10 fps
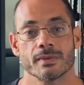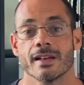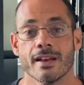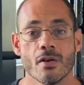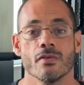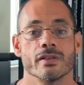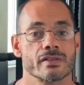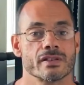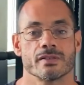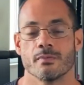And I know this
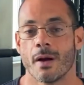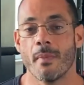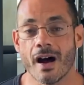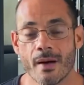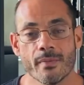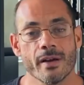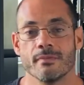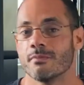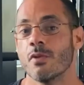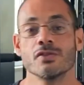because my mom
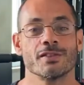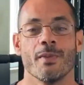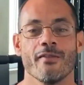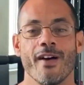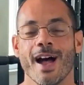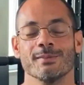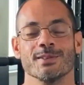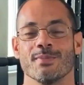and most of my family,